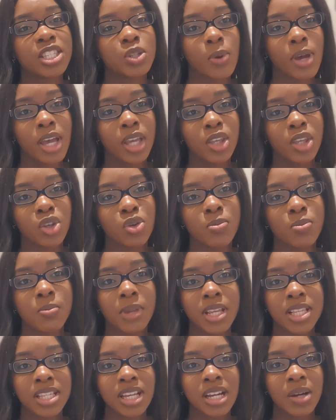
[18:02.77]
where you
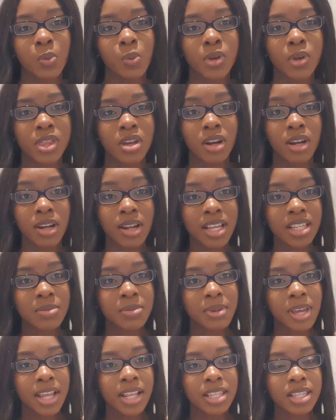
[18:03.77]
meet up with your
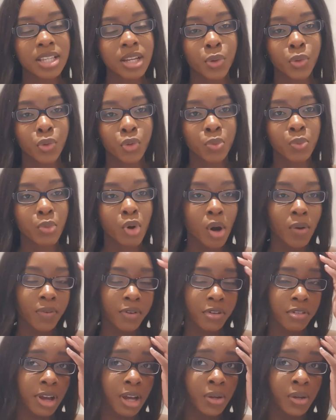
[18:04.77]
classmates, a group of
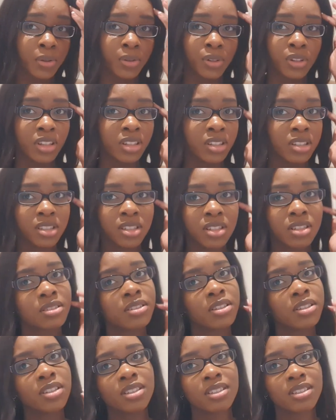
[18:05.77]
around,
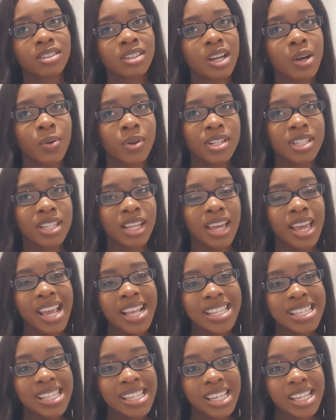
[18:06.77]
I want to say
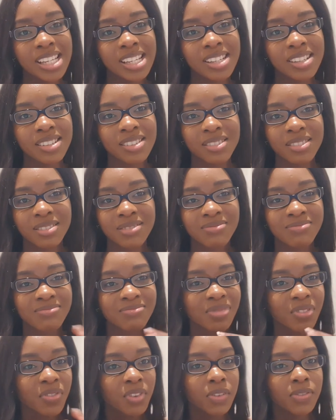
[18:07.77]

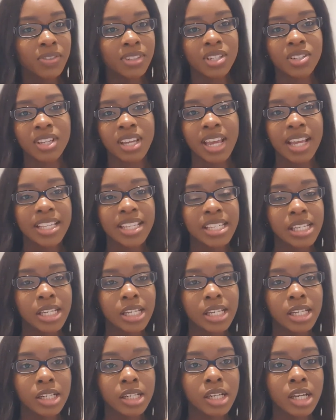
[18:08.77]
15 to
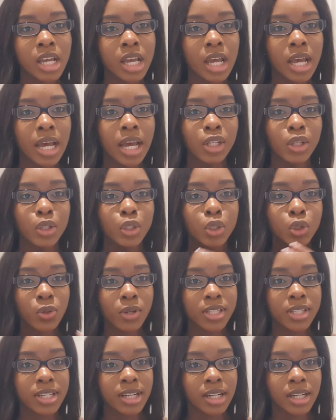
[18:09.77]
18, and your
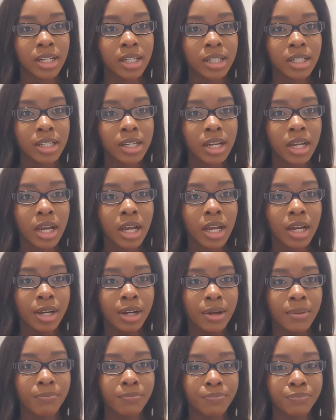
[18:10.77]
tutor.
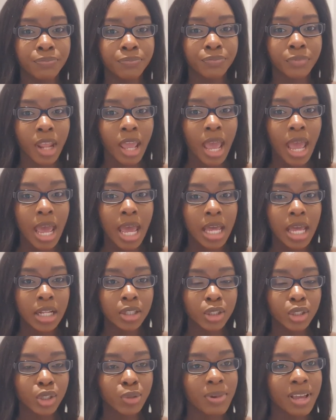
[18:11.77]

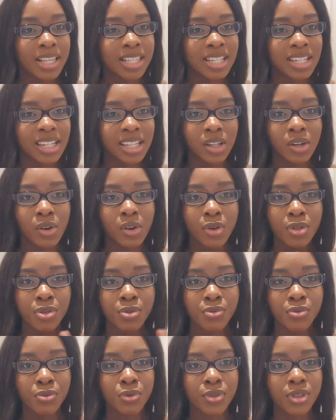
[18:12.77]
And you basically go
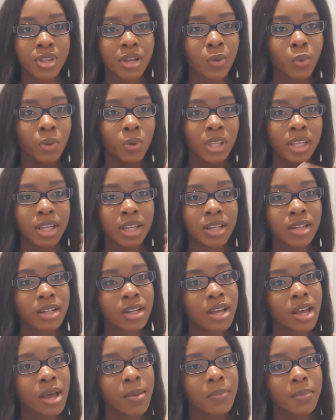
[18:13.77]
through the
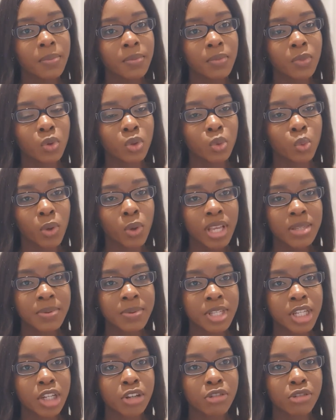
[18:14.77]
week's
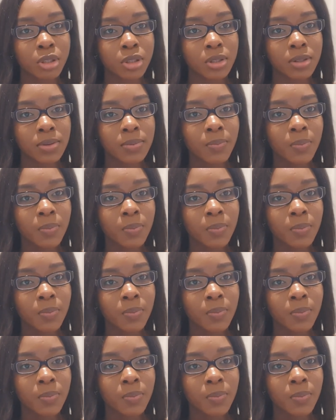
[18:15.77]
material.